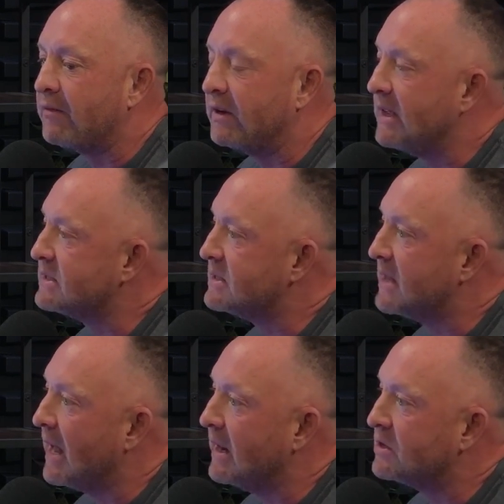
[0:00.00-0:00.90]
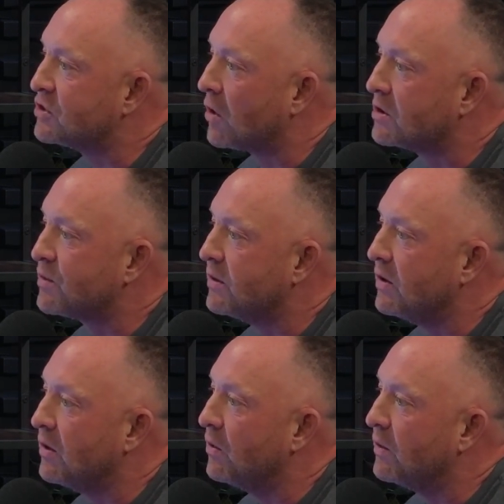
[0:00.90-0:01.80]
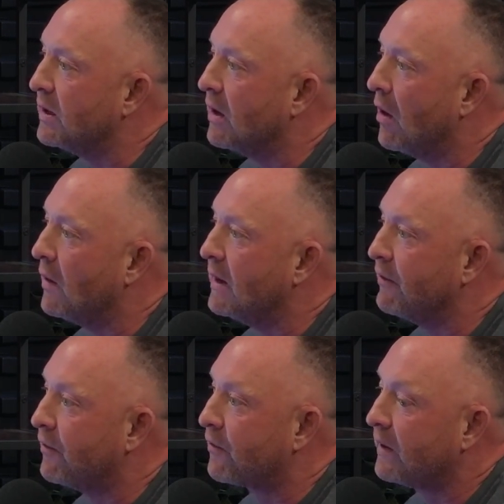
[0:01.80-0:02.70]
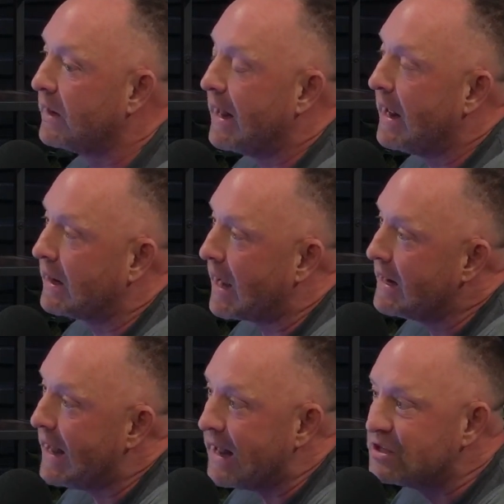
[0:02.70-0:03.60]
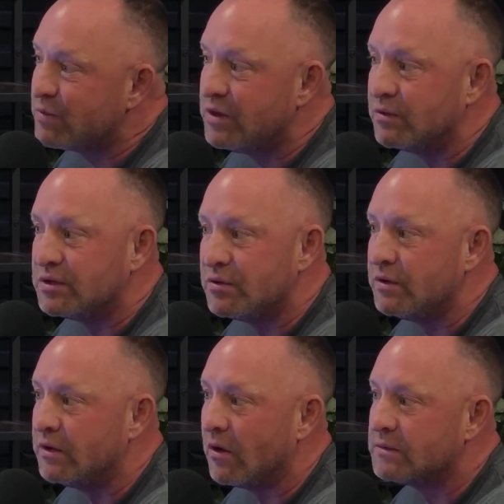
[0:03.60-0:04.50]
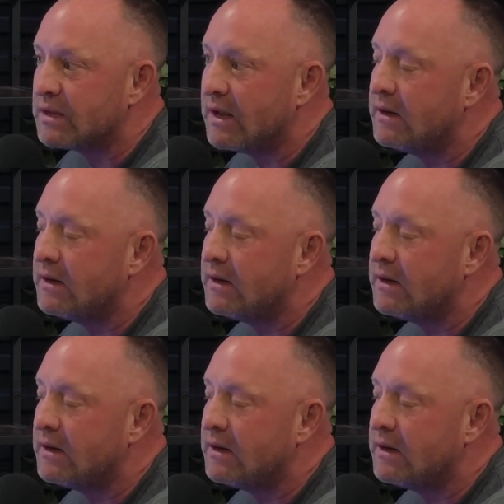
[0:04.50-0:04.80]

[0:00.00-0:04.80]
of it is that it starts with you, you know, and it kind of ends with you too. You know what I'm saying?